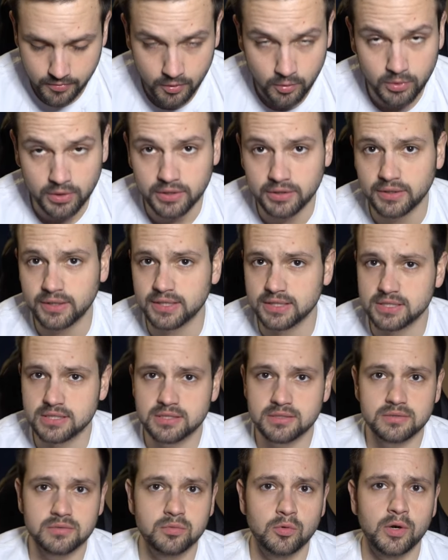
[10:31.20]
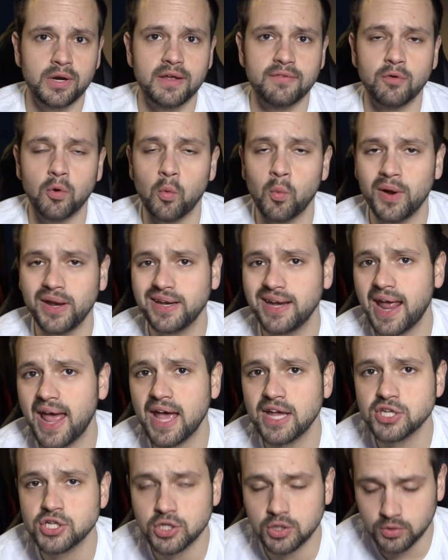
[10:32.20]
Whether it's, whatever, win
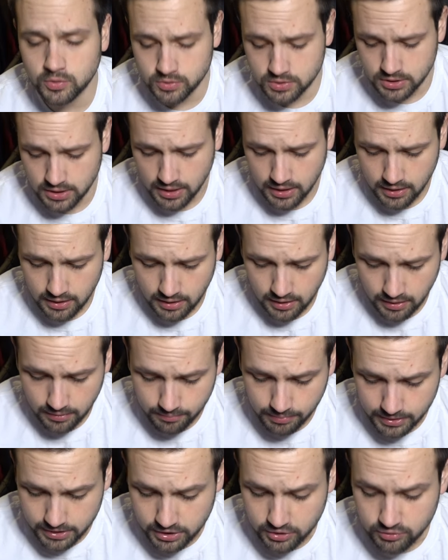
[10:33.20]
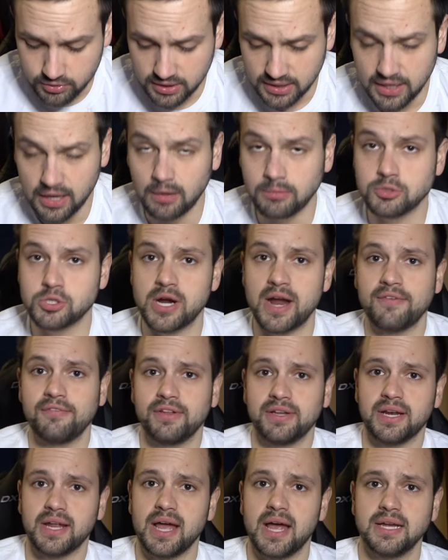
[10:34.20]
nationals, but you need help
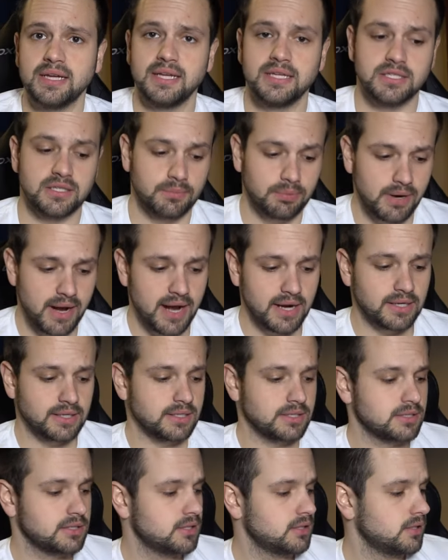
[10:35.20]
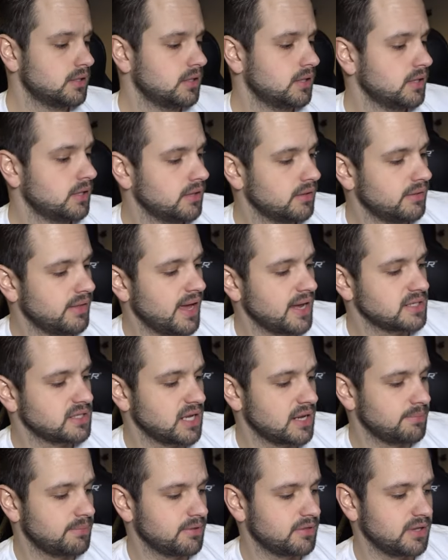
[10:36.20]
traveling to contest to practice. That
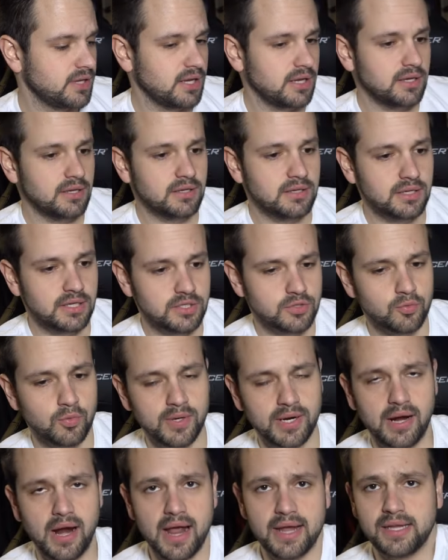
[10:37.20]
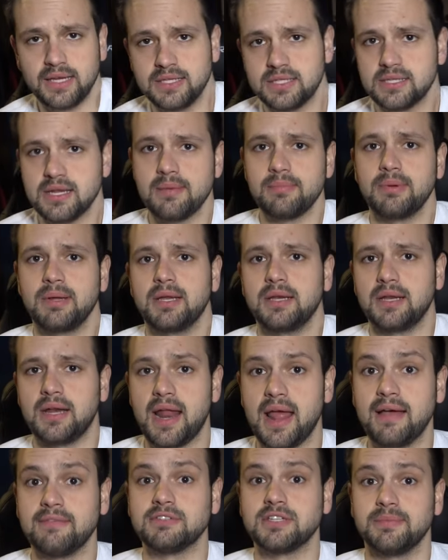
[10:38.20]
type of thing is where I can step in and
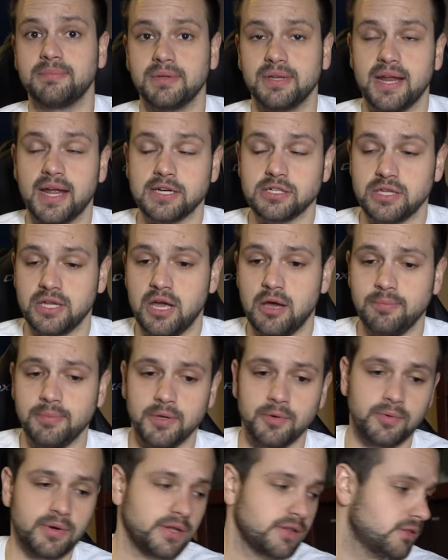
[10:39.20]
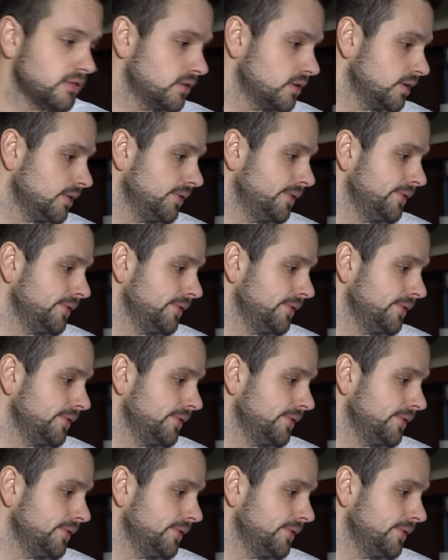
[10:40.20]
have something to actually help you with.